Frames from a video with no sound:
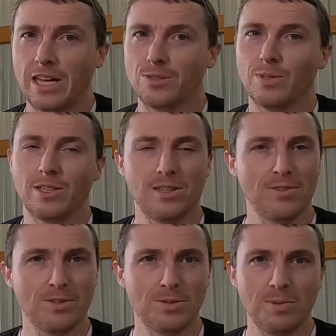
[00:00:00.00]
That's what
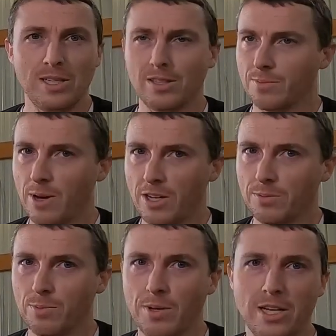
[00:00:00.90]
delivers me the
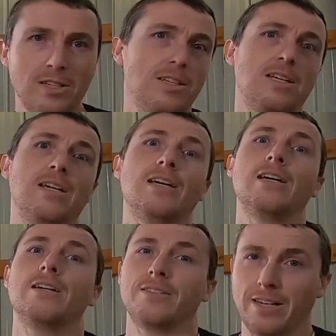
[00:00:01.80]
miles per mile
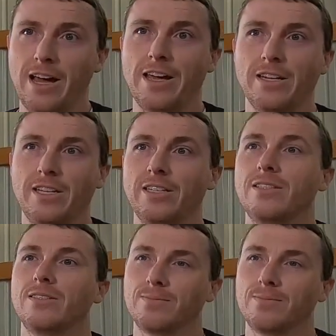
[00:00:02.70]
that I need.